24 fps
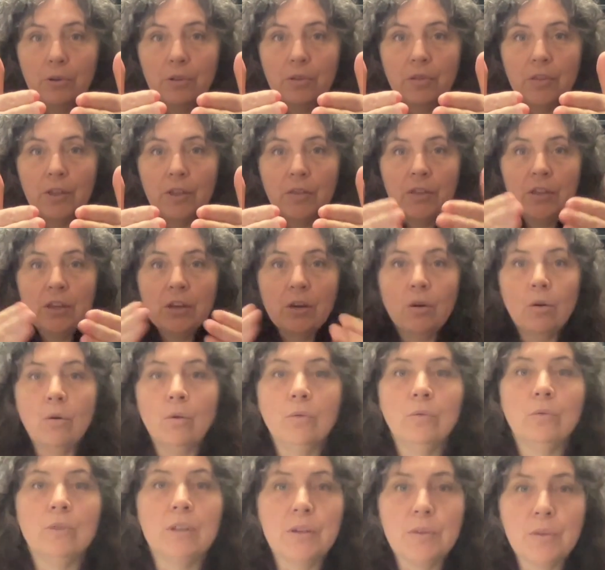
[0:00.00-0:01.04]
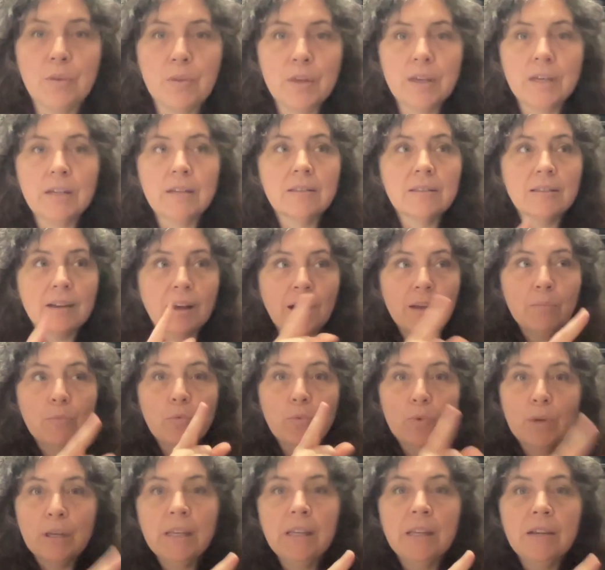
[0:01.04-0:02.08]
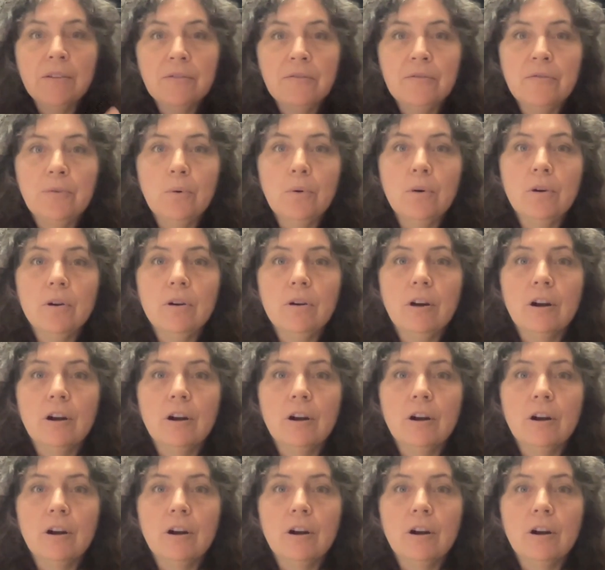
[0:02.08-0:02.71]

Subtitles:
that the only things I'm reading for